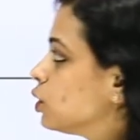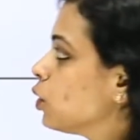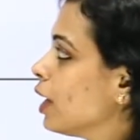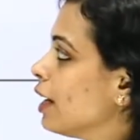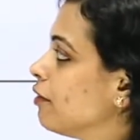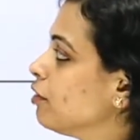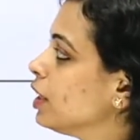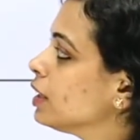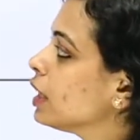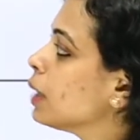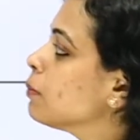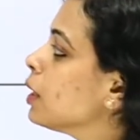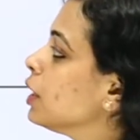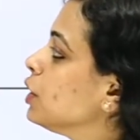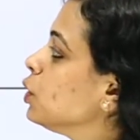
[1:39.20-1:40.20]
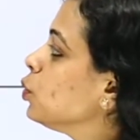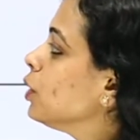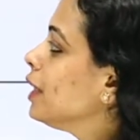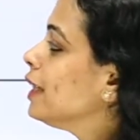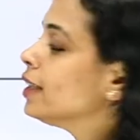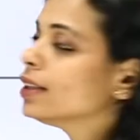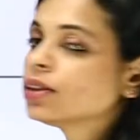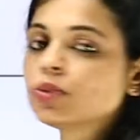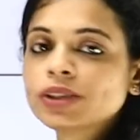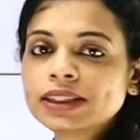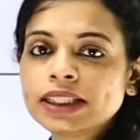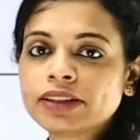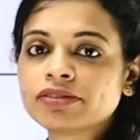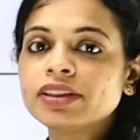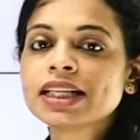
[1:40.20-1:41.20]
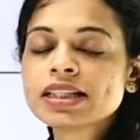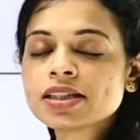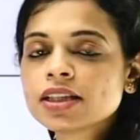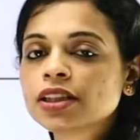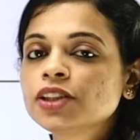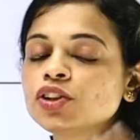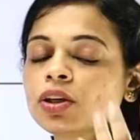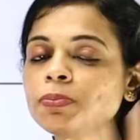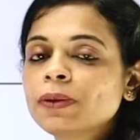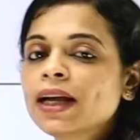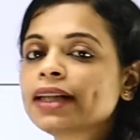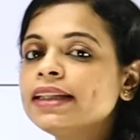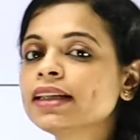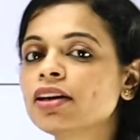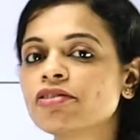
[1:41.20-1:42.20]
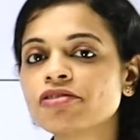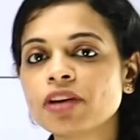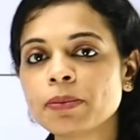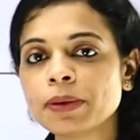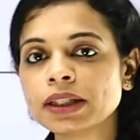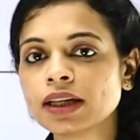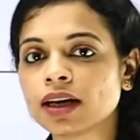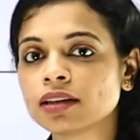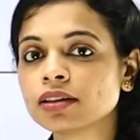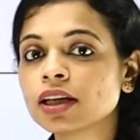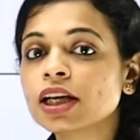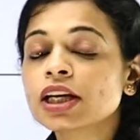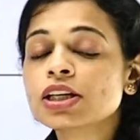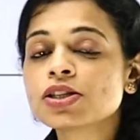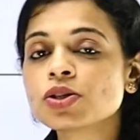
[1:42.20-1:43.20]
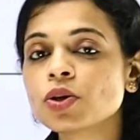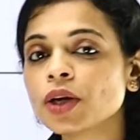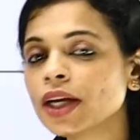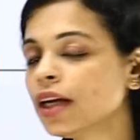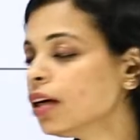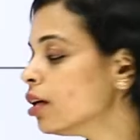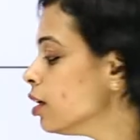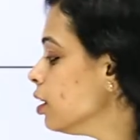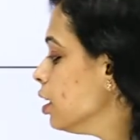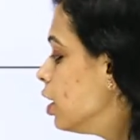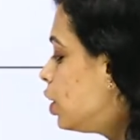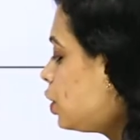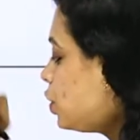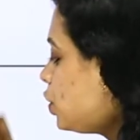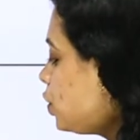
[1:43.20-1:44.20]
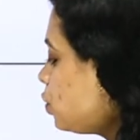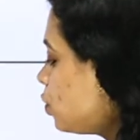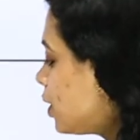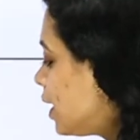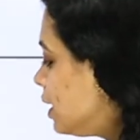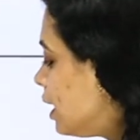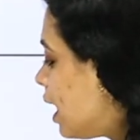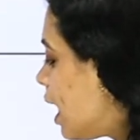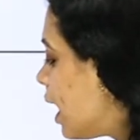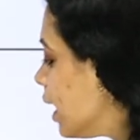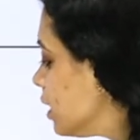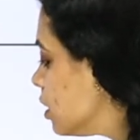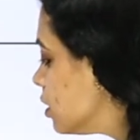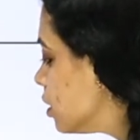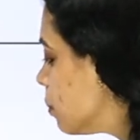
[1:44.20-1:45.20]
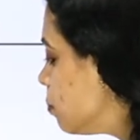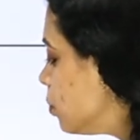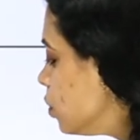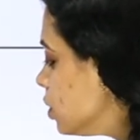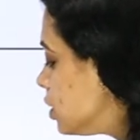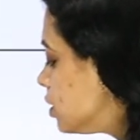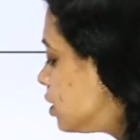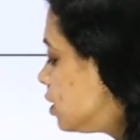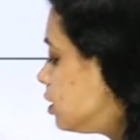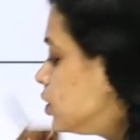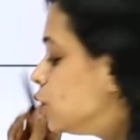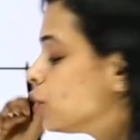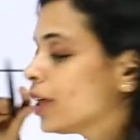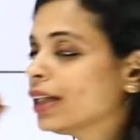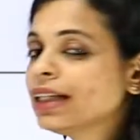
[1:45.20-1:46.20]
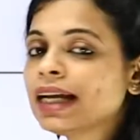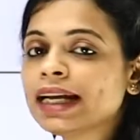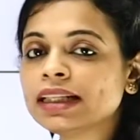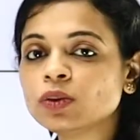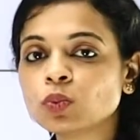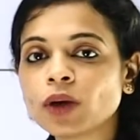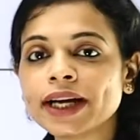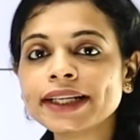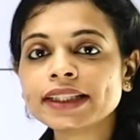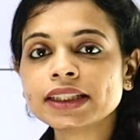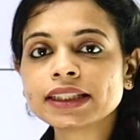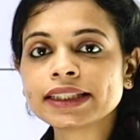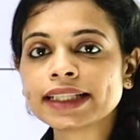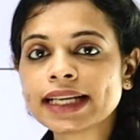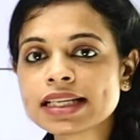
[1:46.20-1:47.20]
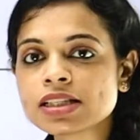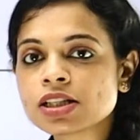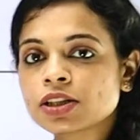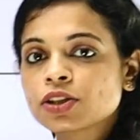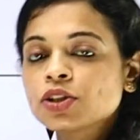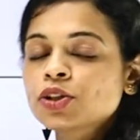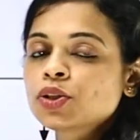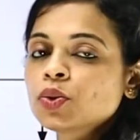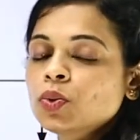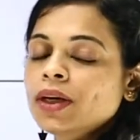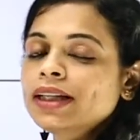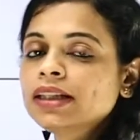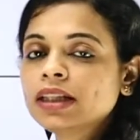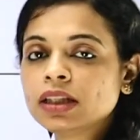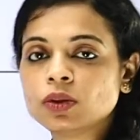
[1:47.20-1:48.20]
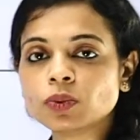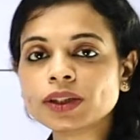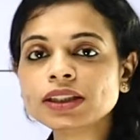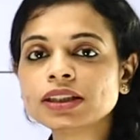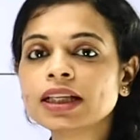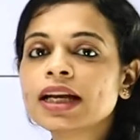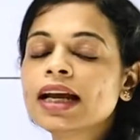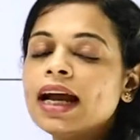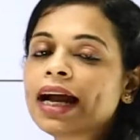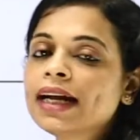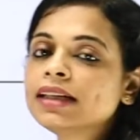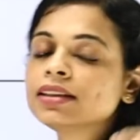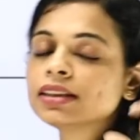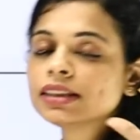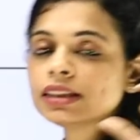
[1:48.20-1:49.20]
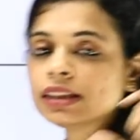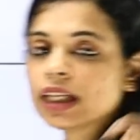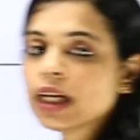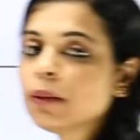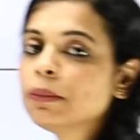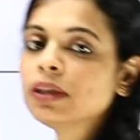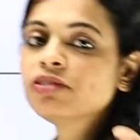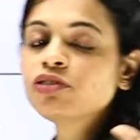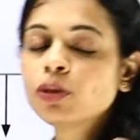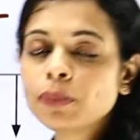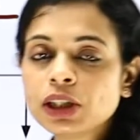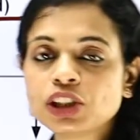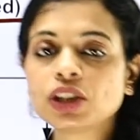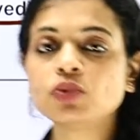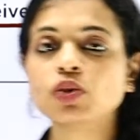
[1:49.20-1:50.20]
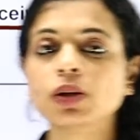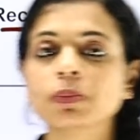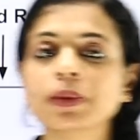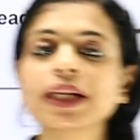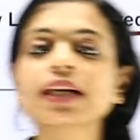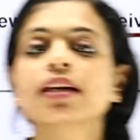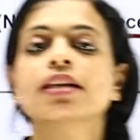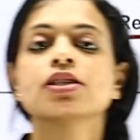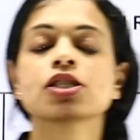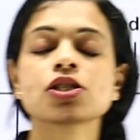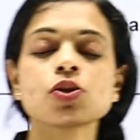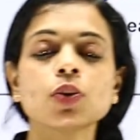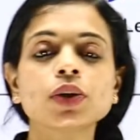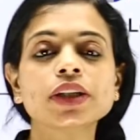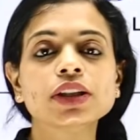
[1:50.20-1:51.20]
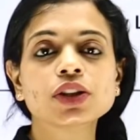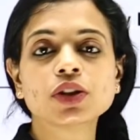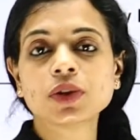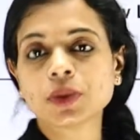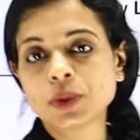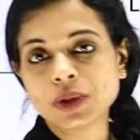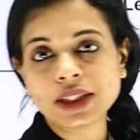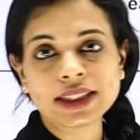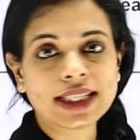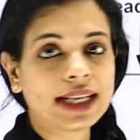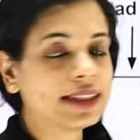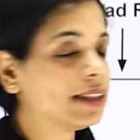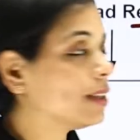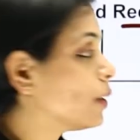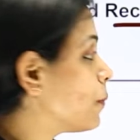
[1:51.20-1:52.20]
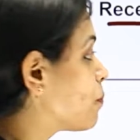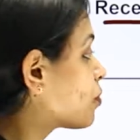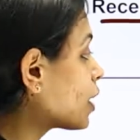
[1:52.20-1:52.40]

So every time a new lead is received, let's say that you're planning a webinar. So here you can add the person, you can invite the guest to an event and the same information will be stored in your Google Calendar.